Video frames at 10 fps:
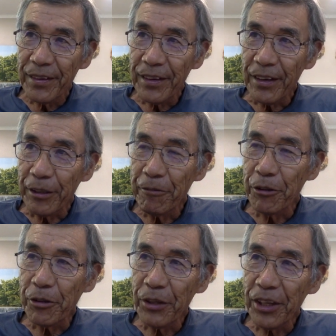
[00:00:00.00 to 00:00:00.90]
and if
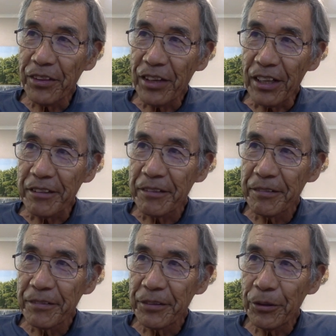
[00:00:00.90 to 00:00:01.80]
you click that,
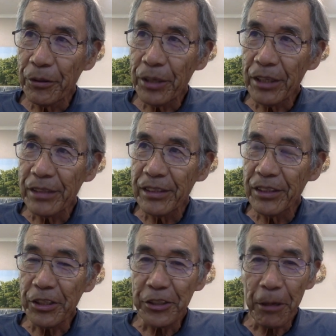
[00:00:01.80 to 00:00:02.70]
you can see
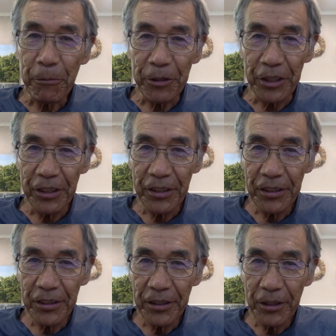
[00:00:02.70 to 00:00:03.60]
the summary
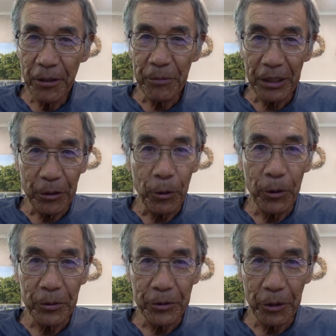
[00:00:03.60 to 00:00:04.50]
of that
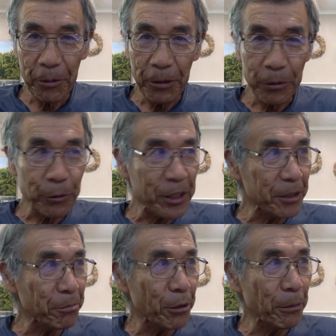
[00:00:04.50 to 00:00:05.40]
whole document, which
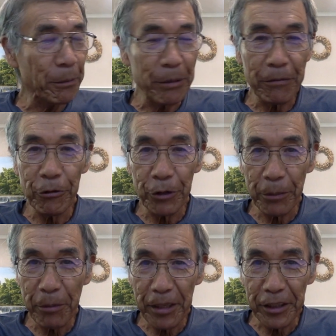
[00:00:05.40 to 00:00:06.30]
is probably 40
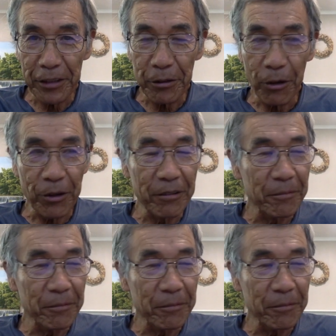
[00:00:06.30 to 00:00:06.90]
pages long.